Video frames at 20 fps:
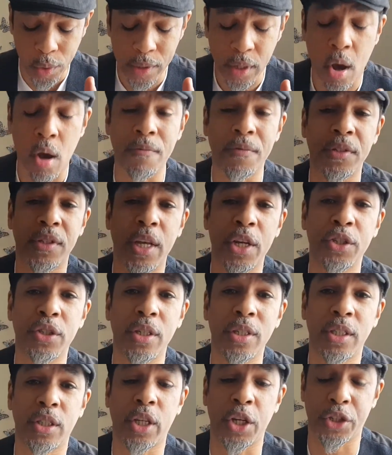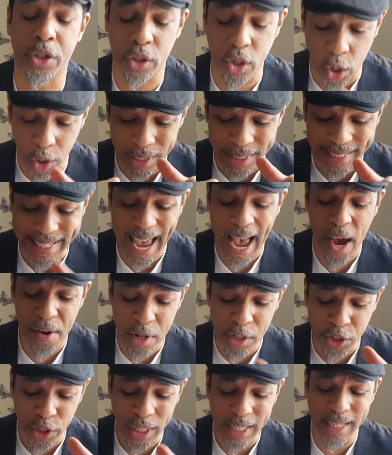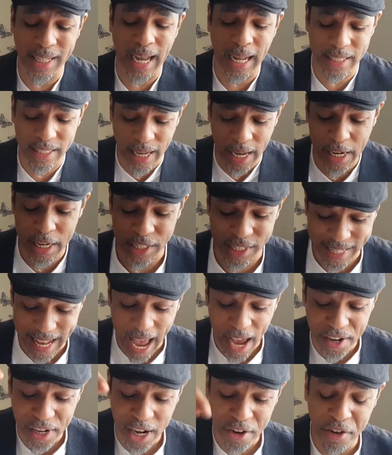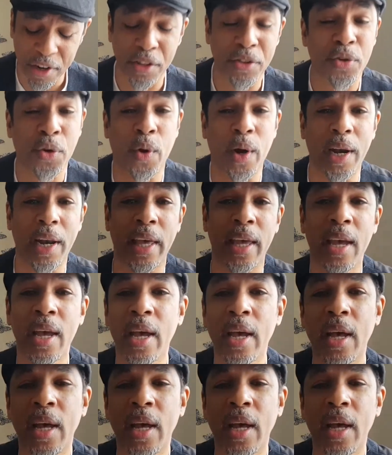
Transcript: conversation's just gone down into the gutter and it's down there in the toilet,